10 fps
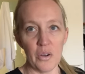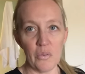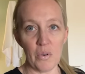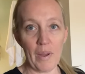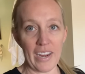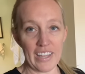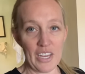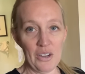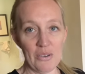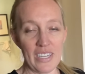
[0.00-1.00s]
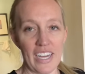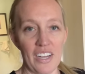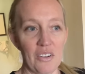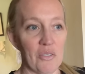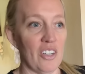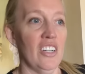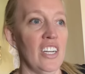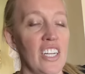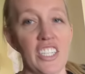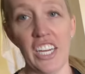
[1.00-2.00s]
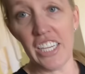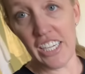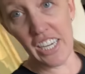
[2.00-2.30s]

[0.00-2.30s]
We're back at the hotel. We're changing